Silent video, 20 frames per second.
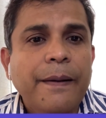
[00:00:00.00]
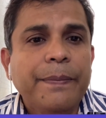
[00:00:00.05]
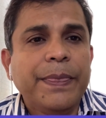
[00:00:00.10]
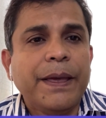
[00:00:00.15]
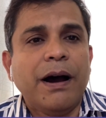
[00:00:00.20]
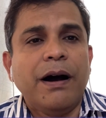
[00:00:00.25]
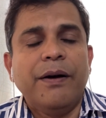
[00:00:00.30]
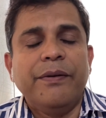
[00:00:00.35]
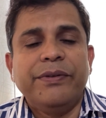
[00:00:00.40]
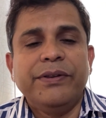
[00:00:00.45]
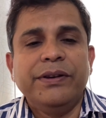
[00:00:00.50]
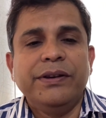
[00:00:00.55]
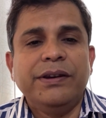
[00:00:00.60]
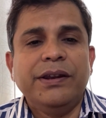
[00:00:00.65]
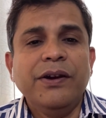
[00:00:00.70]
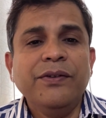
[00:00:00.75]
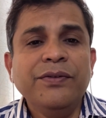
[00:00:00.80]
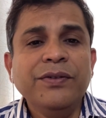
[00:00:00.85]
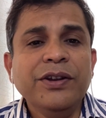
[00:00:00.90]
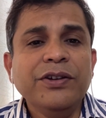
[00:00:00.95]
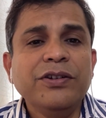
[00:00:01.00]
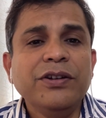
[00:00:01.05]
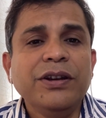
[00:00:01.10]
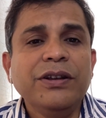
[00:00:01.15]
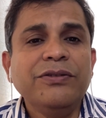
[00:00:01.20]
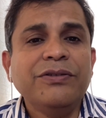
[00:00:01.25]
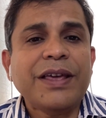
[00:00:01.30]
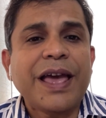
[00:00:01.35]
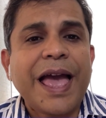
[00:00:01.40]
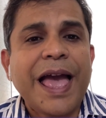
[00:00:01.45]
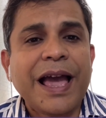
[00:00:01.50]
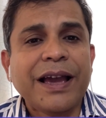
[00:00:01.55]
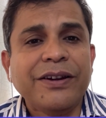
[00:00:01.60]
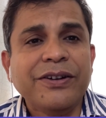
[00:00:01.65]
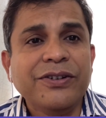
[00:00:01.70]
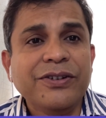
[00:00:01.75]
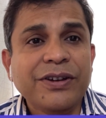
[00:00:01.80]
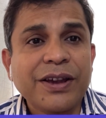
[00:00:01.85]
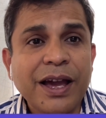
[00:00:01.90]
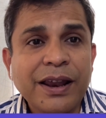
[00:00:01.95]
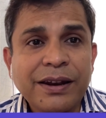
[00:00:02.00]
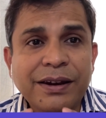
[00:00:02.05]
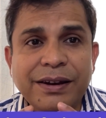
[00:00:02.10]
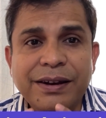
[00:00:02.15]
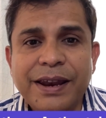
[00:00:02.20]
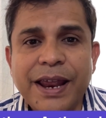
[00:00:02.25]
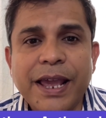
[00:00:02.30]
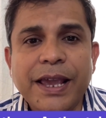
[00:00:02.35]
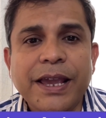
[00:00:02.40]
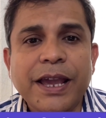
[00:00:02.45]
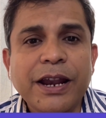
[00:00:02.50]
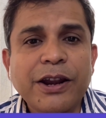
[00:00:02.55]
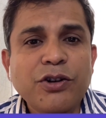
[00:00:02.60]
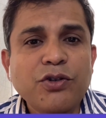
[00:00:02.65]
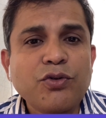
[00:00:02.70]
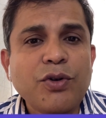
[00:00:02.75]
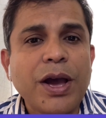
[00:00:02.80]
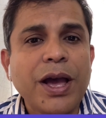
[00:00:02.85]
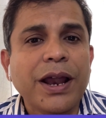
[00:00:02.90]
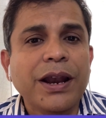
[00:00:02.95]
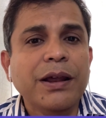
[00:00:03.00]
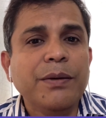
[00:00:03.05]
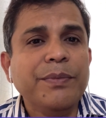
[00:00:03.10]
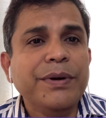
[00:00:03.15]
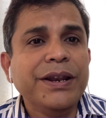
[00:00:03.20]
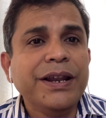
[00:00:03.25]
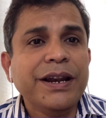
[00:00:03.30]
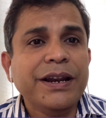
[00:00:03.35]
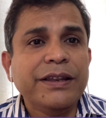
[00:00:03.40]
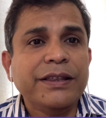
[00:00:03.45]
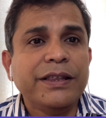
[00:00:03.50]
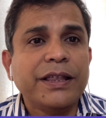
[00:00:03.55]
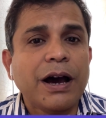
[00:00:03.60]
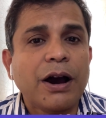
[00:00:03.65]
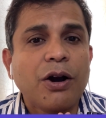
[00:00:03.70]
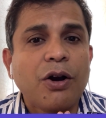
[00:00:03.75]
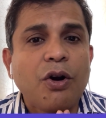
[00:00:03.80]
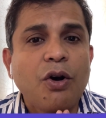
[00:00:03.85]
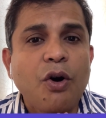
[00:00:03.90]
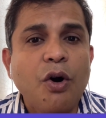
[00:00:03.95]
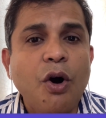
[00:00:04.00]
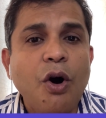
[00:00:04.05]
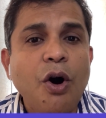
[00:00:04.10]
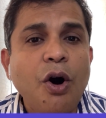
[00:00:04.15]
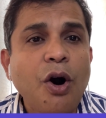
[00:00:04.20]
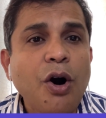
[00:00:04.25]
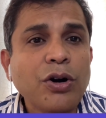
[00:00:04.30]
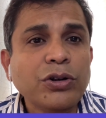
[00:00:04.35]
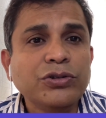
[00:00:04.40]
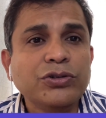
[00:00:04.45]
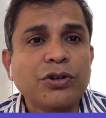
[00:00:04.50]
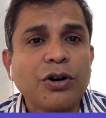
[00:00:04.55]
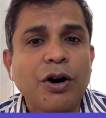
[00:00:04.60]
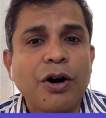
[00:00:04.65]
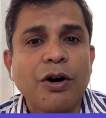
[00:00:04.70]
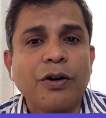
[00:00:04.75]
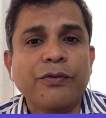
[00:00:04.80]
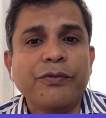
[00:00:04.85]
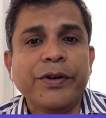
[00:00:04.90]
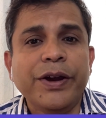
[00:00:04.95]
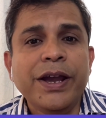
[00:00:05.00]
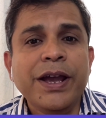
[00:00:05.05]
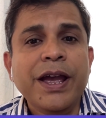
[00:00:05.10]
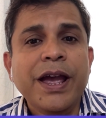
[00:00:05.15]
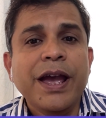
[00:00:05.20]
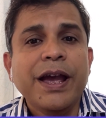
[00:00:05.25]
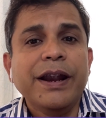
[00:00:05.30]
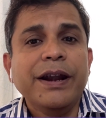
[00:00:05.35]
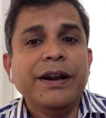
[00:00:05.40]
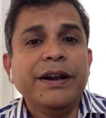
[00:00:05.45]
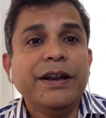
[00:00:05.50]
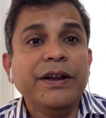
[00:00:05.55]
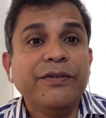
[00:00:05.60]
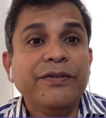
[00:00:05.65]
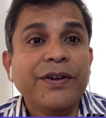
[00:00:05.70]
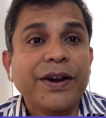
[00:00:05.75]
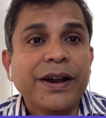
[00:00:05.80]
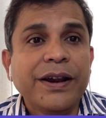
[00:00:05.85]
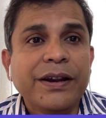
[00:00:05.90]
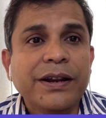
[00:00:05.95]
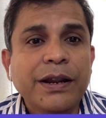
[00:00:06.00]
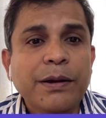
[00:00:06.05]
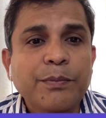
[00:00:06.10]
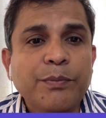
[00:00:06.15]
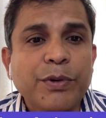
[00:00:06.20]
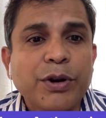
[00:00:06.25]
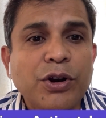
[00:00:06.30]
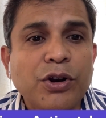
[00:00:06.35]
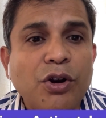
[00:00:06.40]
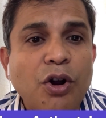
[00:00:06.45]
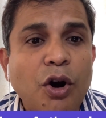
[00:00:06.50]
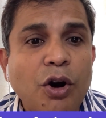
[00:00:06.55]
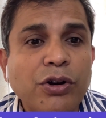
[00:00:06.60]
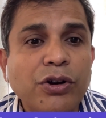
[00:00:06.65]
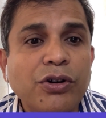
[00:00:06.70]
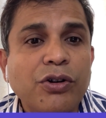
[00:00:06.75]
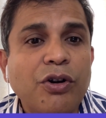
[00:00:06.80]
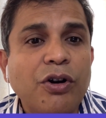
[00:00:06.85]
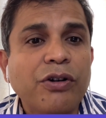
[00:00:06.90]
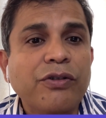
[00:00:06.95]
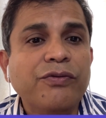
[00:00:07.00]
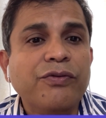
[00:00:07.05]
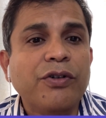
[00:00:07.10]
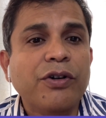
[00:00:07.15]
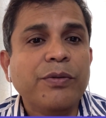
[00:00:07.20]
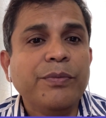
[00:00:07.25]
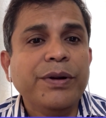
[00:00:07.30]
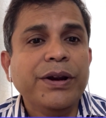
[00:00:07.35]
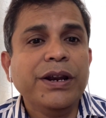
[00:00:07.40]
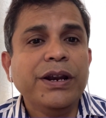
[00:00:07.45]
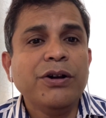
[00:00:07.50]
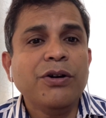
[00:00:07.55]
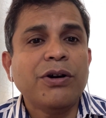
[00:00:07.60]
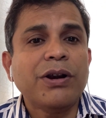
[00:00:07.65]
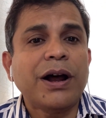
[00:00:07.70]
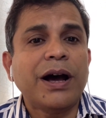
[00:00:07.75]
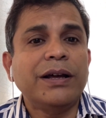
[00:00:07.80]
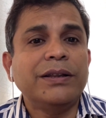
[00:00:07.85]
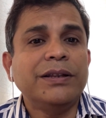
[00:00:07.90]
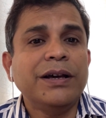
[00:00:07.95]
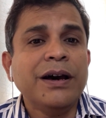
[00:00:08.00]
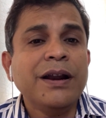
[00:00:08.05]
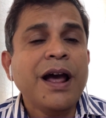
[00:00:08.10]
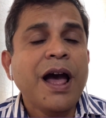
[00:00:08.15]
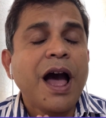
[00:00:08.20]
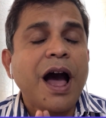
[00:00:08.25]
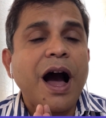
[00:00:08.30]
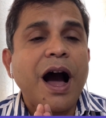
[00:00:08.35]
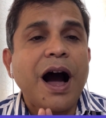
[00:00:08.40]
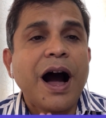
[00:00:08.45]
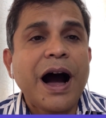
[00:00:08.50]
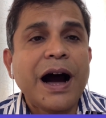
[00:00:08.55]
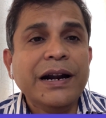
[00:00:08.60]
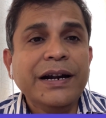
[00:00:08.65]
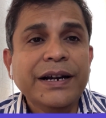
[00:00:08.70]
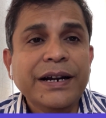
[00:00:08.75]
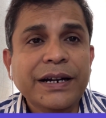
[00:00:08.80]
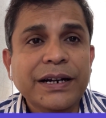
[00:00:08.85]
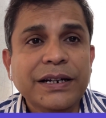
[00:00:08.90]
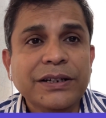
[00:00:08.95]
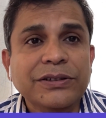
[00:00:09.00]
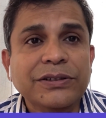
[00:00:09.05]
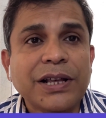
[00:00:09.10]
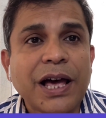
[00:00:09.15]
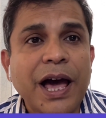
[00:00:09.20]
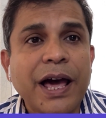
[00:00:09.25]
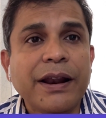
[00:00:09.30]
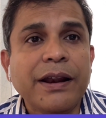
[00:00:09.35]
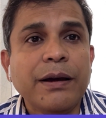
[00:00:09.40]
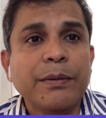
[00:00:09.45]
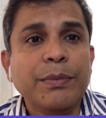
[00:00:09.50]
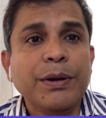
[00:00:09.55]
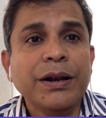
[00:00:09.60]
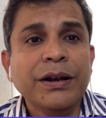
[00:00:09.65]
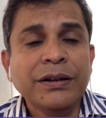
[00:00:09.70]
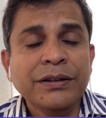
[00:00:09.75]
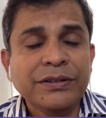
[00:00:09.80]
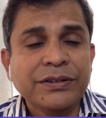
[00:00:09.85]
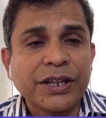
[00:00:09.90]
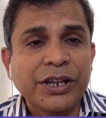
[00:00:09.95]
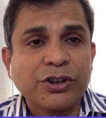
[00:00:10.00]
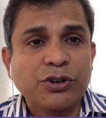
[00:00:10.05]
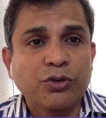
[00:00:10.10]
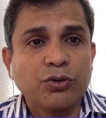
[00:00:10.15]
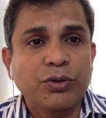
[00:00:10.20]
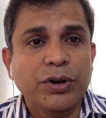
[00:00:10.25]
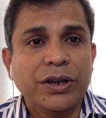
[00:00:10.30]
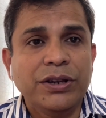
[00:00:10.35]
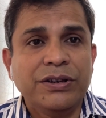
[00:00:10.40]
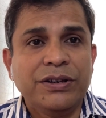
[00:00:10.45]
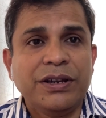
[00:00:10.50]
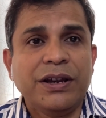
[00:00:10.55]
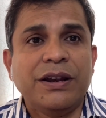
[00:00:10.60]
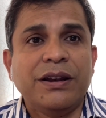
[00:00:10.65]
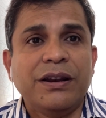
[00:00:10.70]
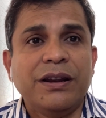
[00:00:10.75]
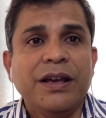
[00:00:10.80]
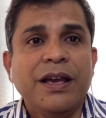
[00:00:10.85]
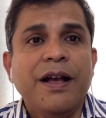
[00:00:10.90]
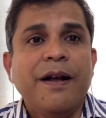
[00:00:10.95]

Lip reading: Now definition is action taken to eliminate the cause of a defective, non-conformity or other undesirable situation.